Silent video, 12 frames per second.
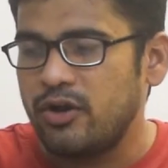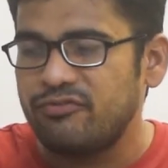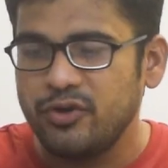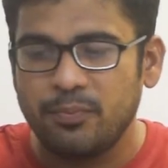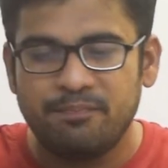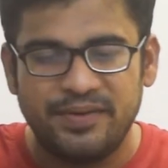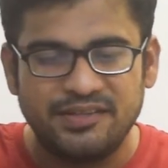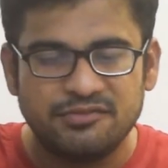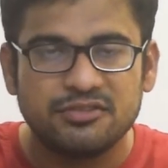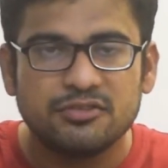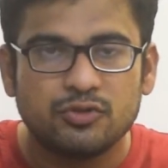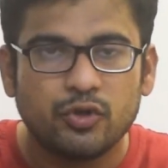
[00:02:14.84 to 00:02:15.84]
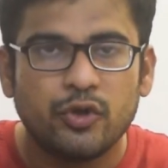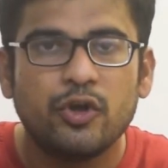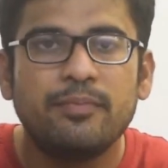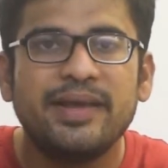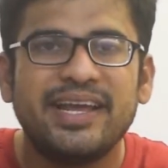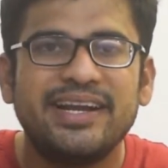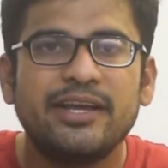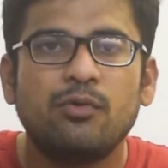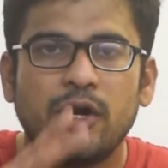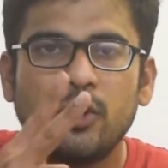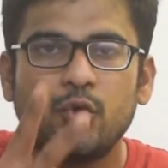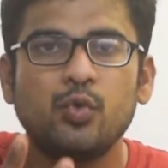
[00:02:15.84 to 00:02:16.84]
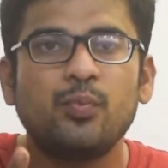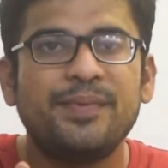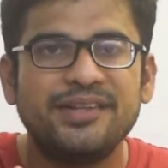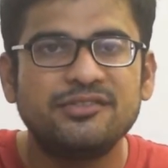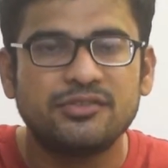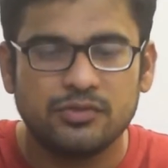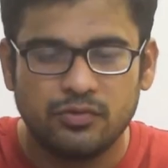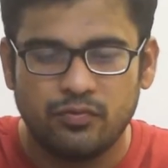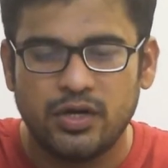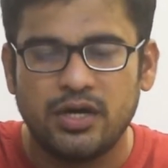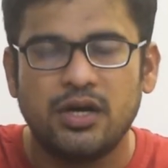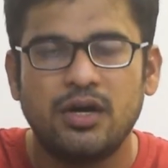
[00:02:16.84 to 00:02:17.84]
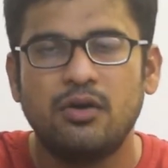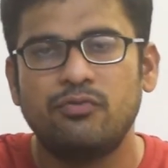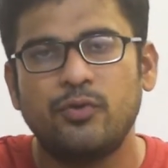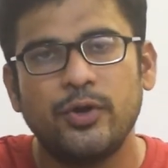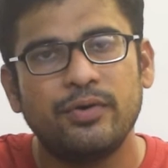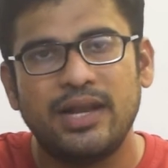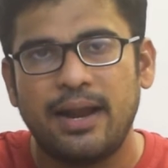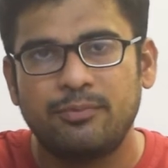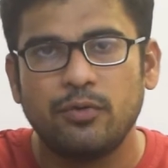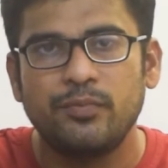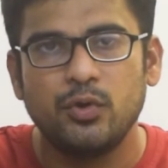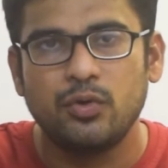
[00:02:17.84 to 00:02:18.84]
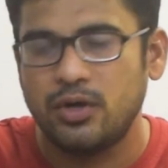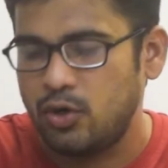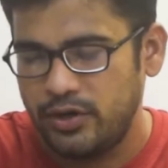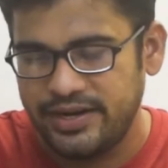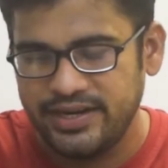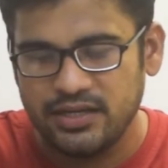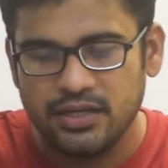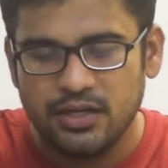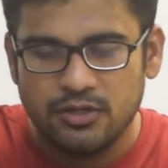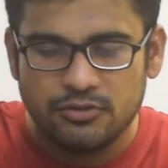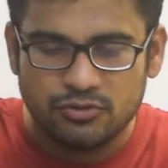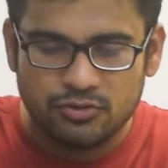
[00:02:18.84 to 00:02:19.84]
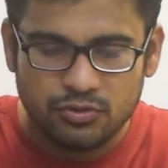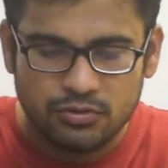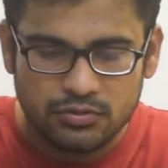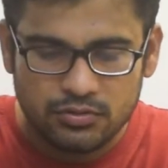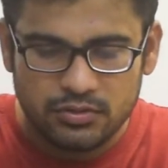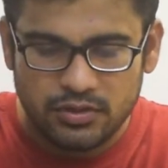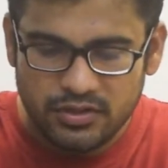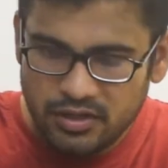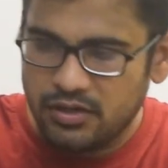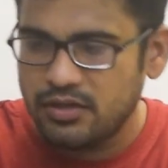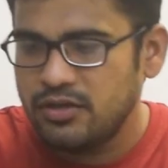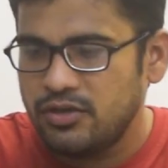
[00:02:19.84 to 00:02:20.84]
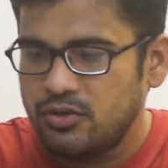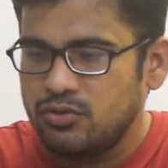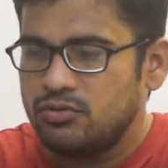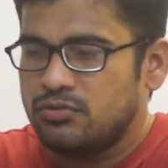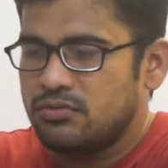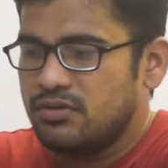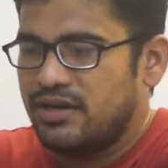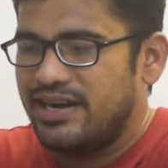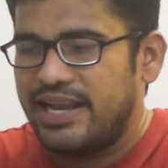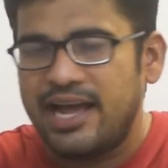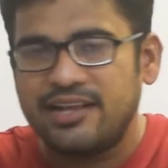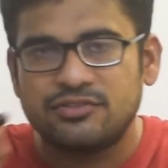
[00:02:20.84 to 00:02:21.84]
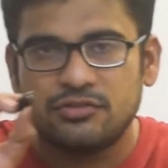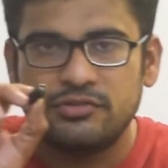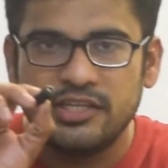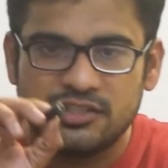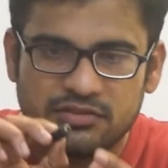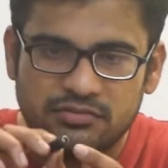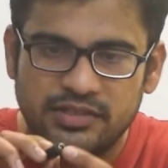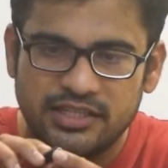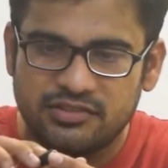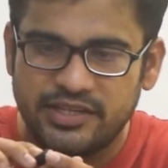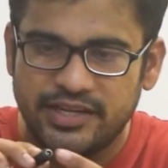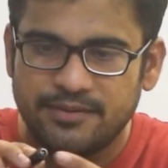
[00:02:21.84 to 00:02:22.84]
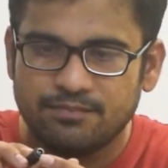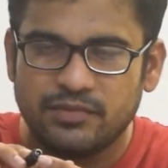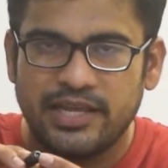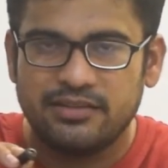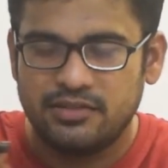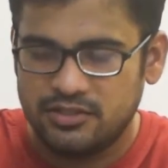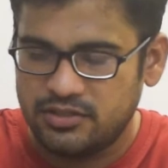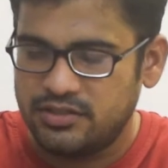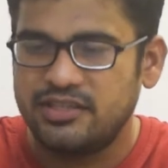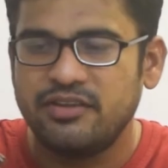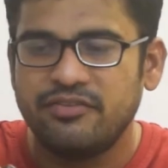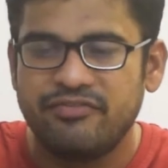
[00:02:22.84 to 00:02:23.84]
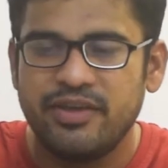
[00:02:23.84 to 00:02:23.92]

of your pins. So you'll be getting 1 or 2 pins of whatever laptop you are ordering. So you attach this thing, like the